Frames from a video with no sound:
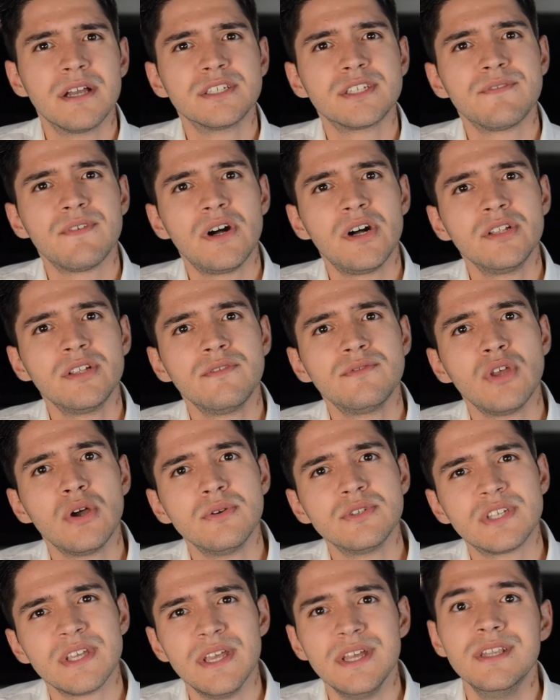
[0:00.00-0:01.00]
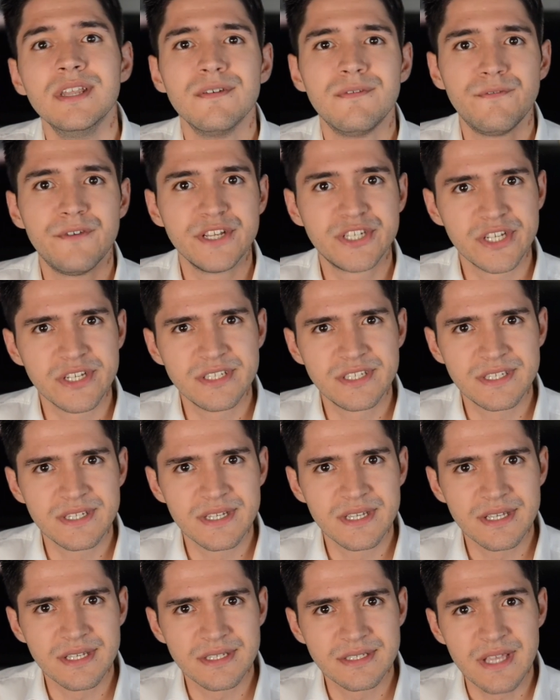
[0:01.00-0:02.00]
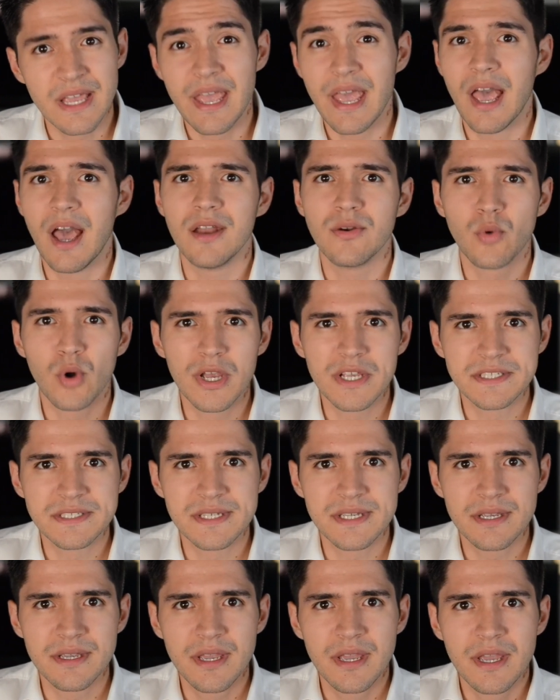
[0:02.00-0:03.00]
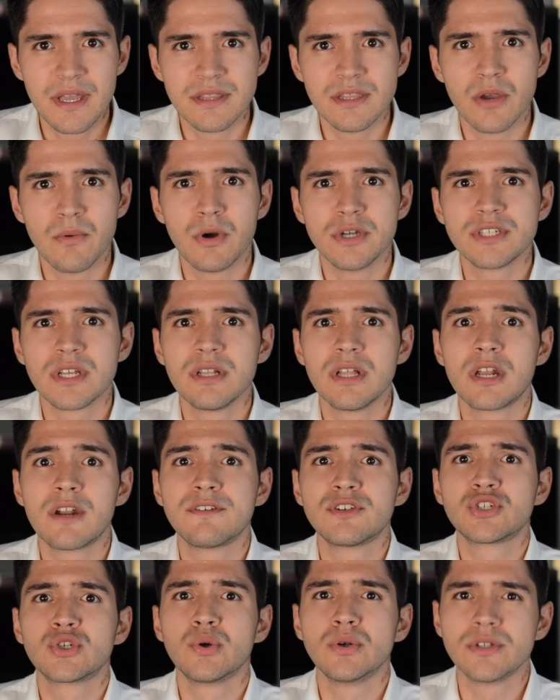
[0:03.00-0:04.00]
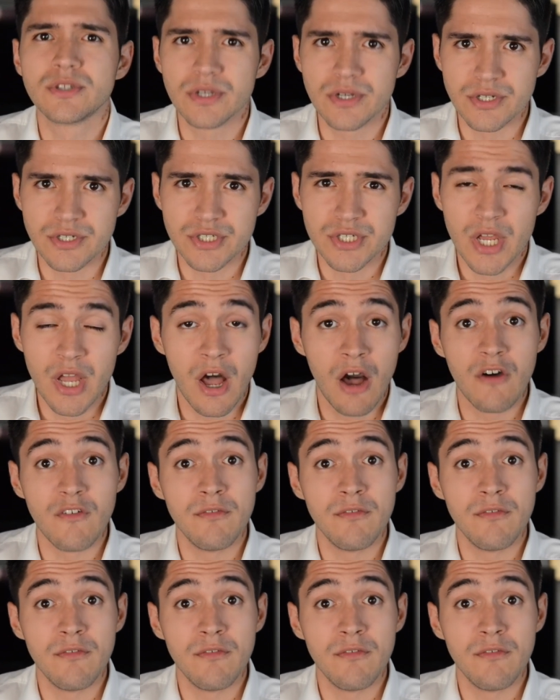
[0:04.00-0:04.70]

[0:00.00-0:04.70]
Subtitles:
of all of those inefficiencies and wasting, there was a lot of shortage of